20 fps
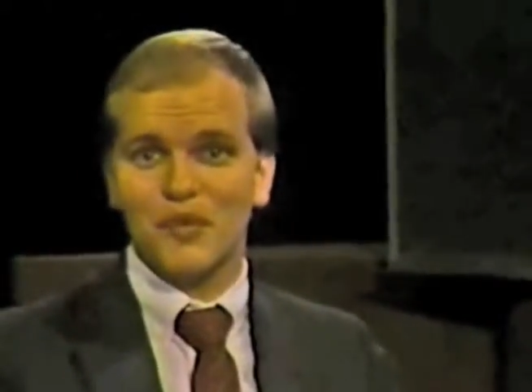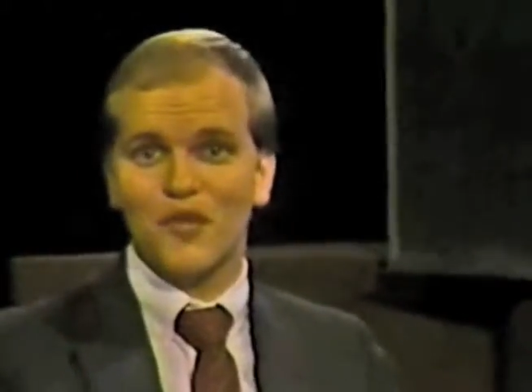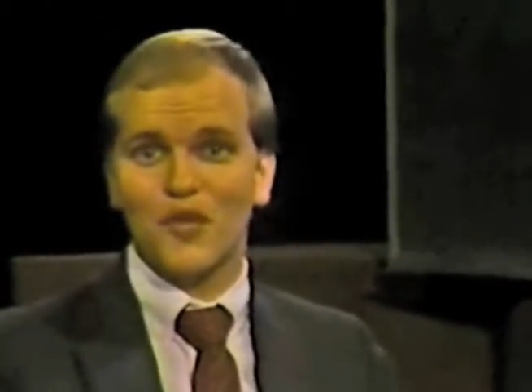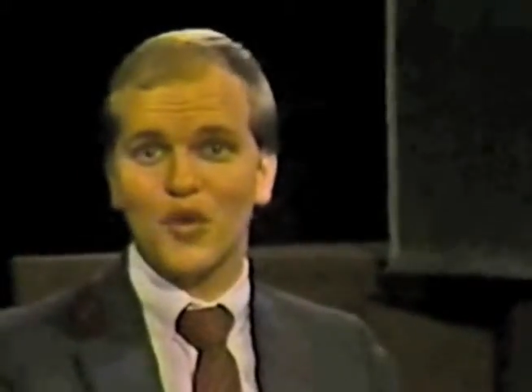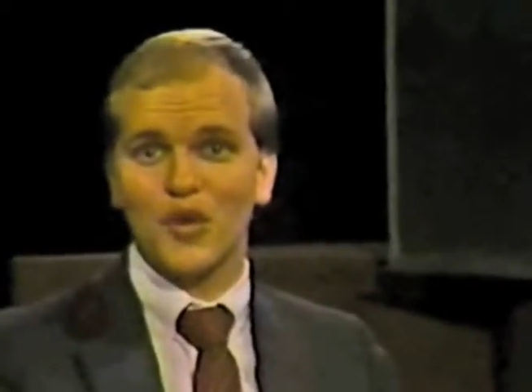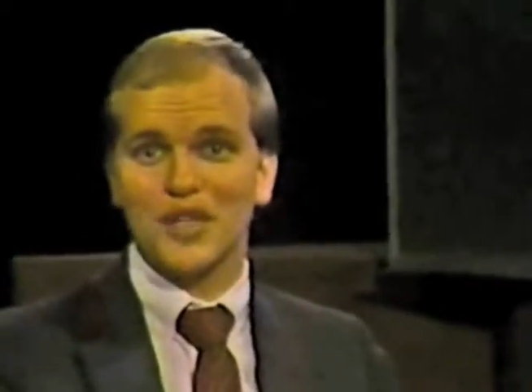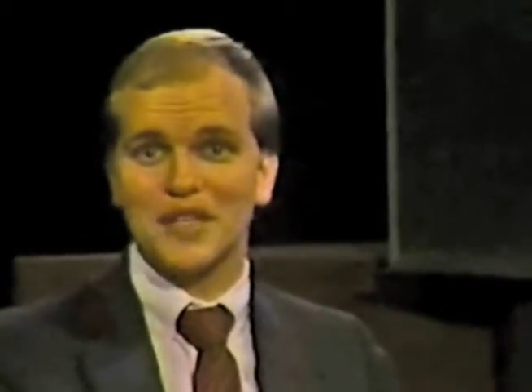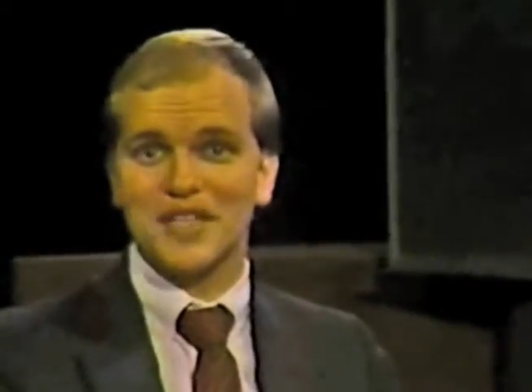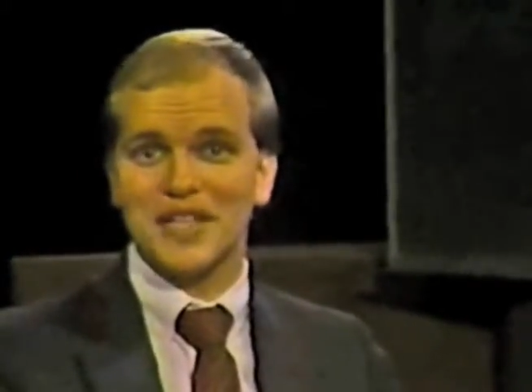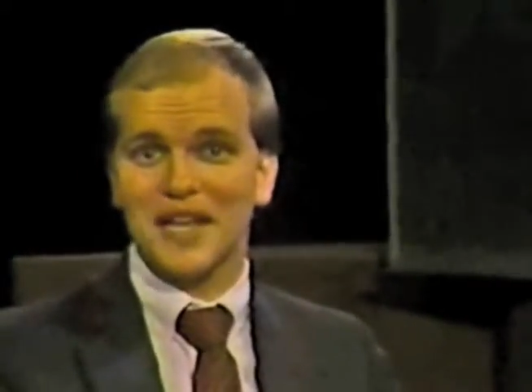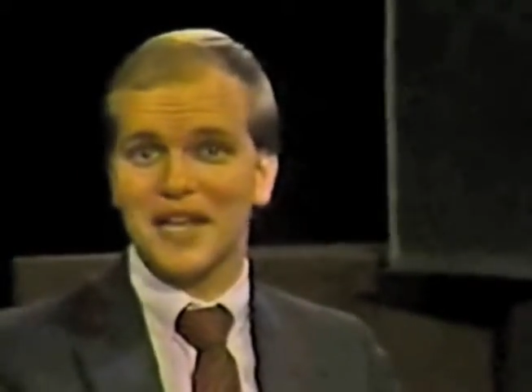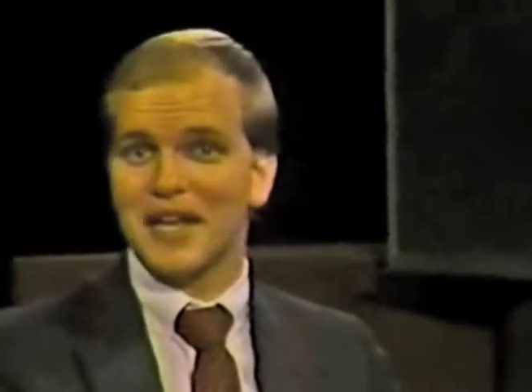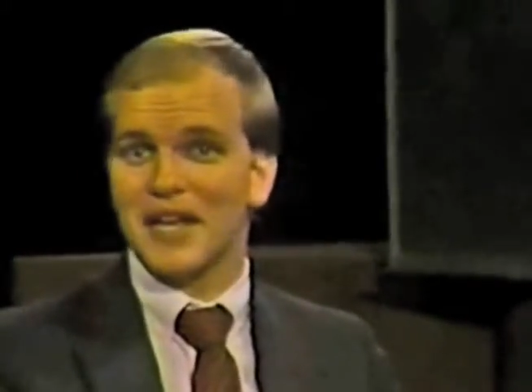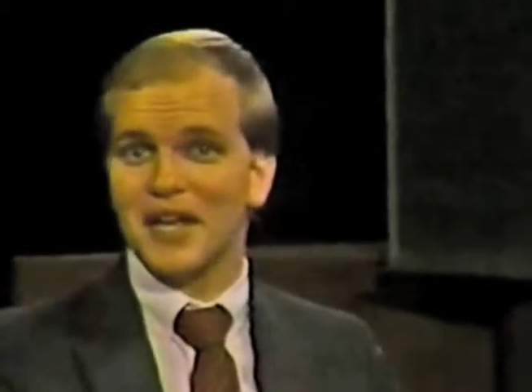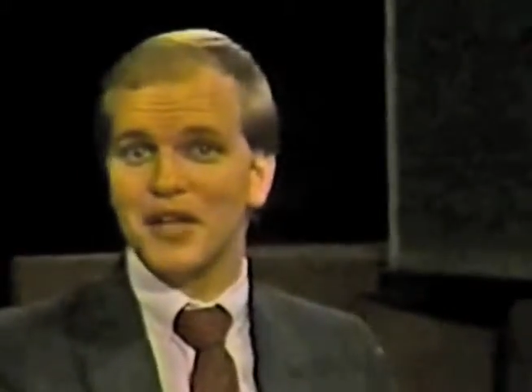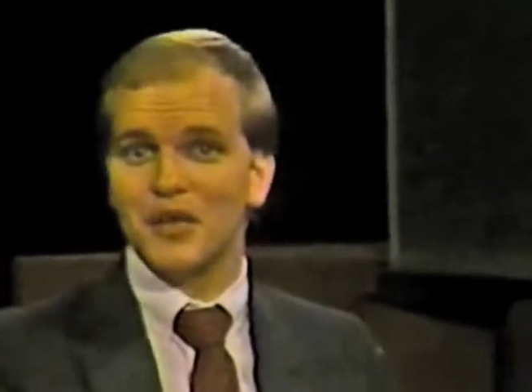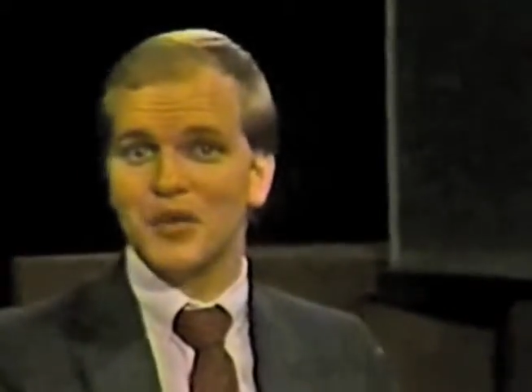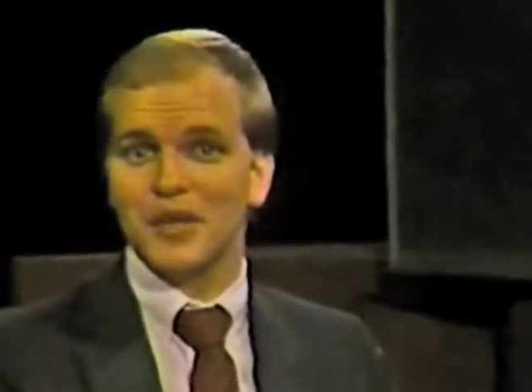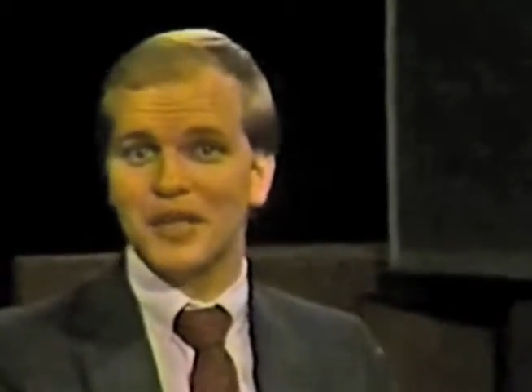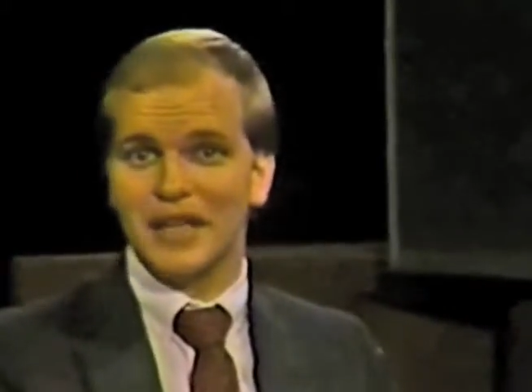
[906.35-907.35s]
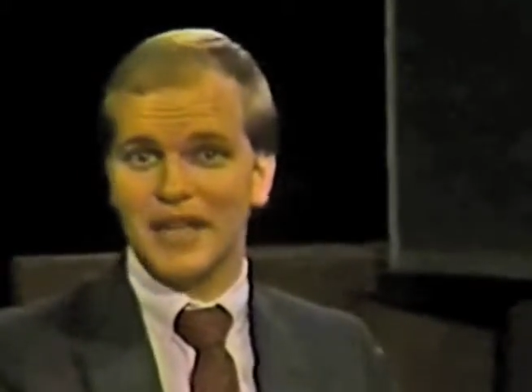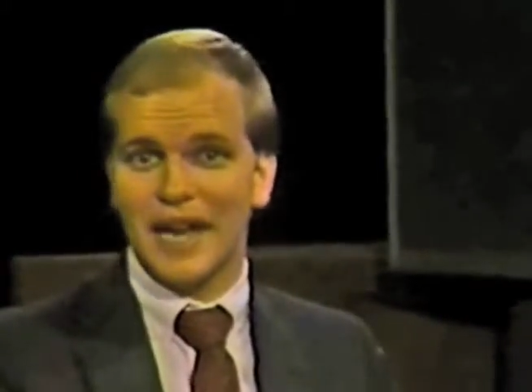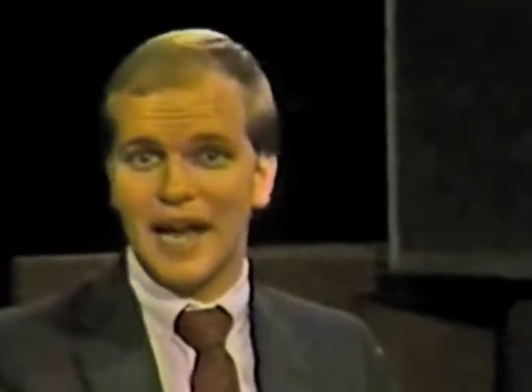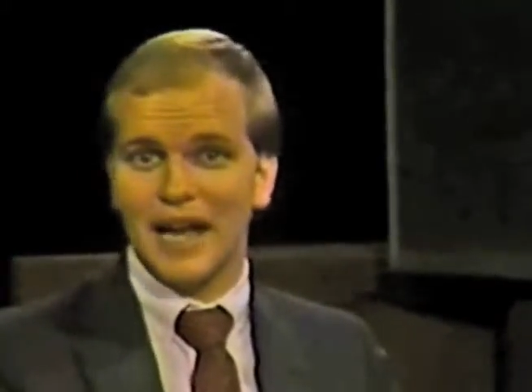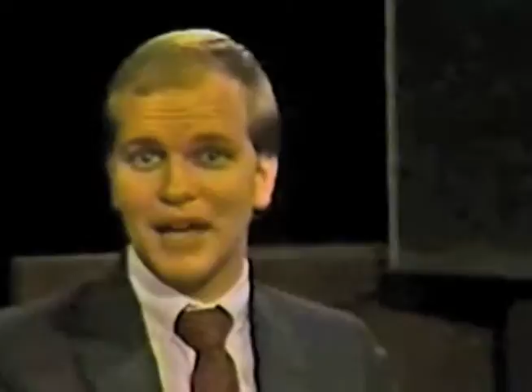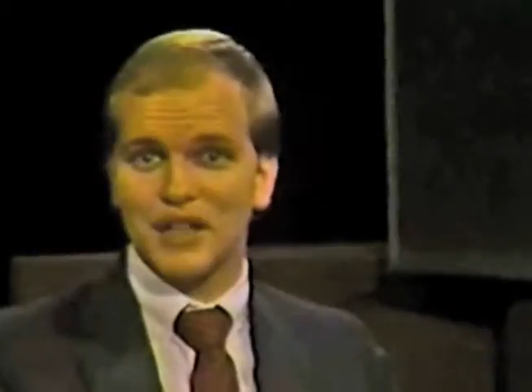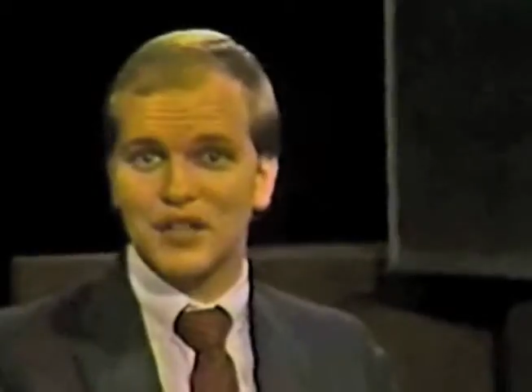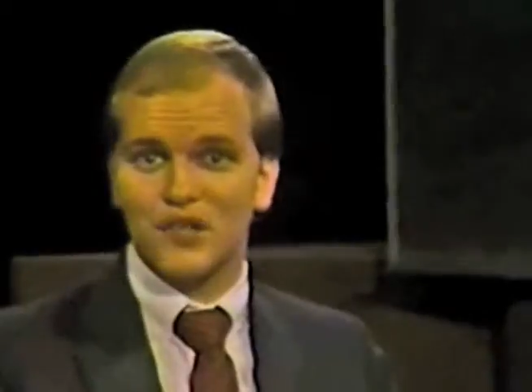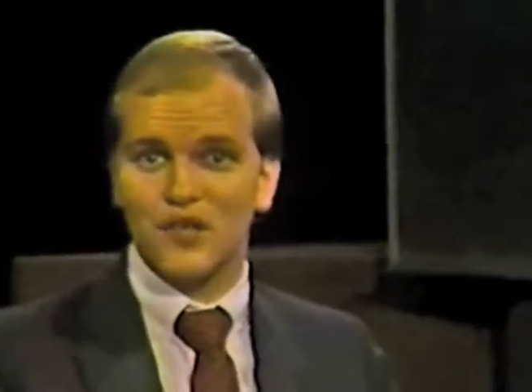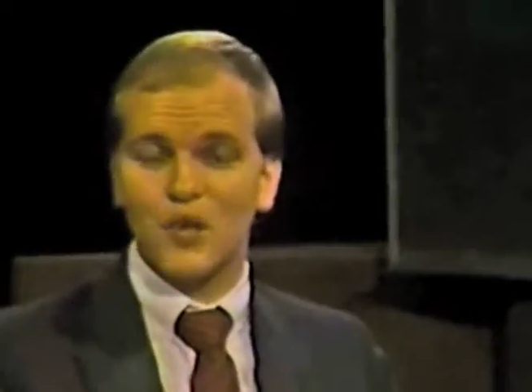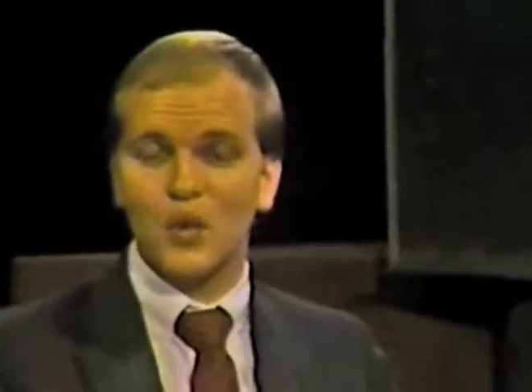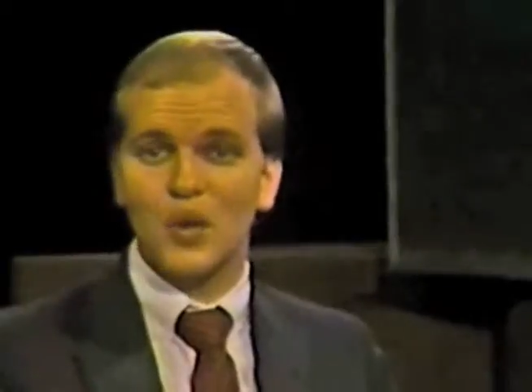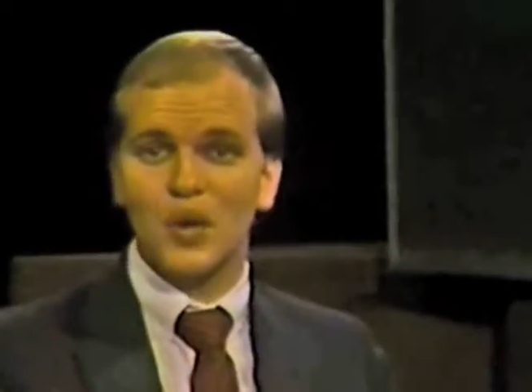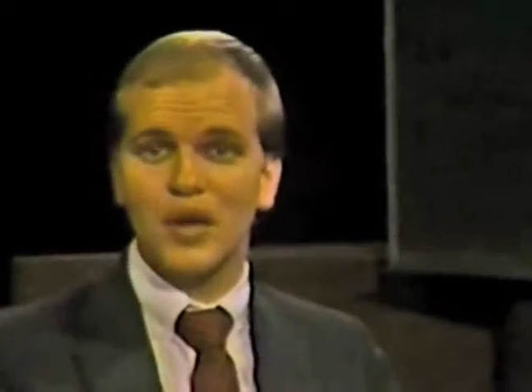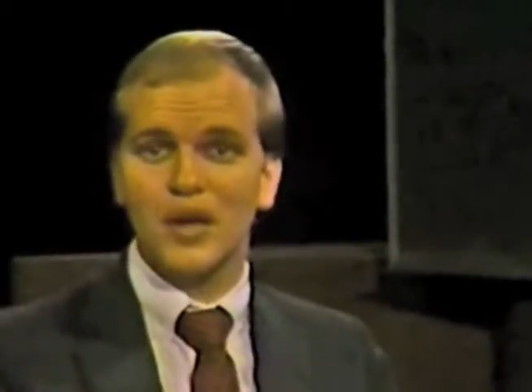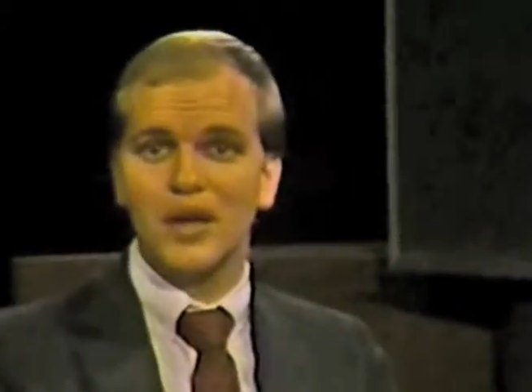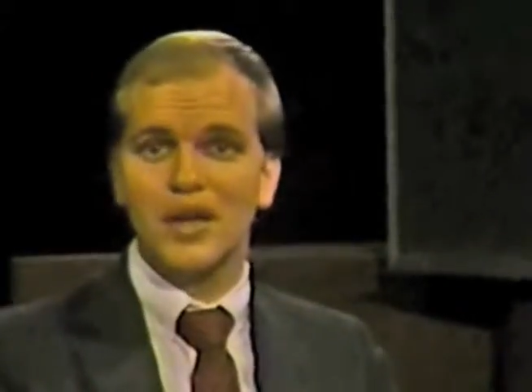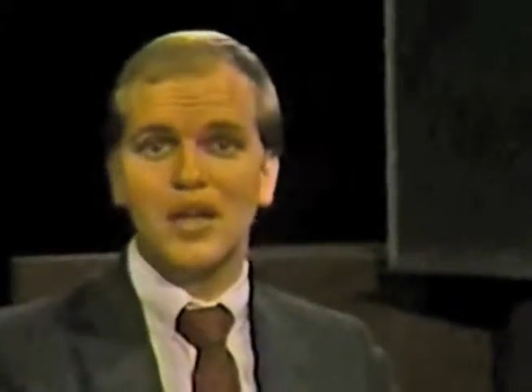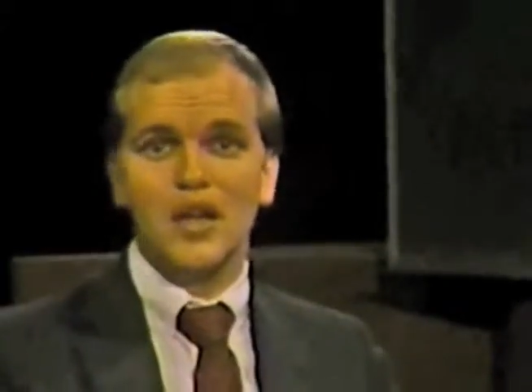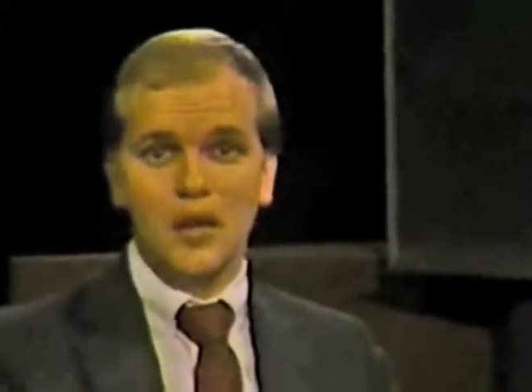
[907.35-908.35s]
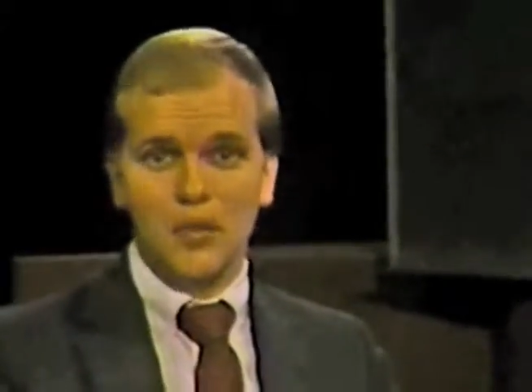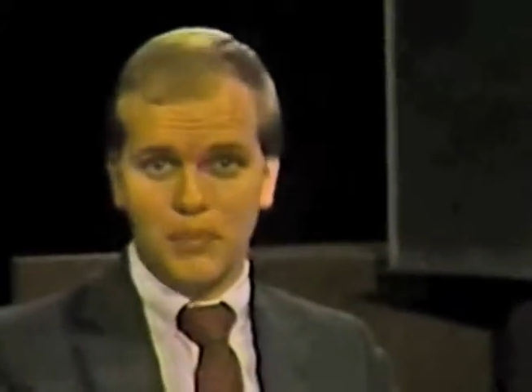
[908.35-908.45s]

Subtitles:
before the Sanhedrin in Acts 4.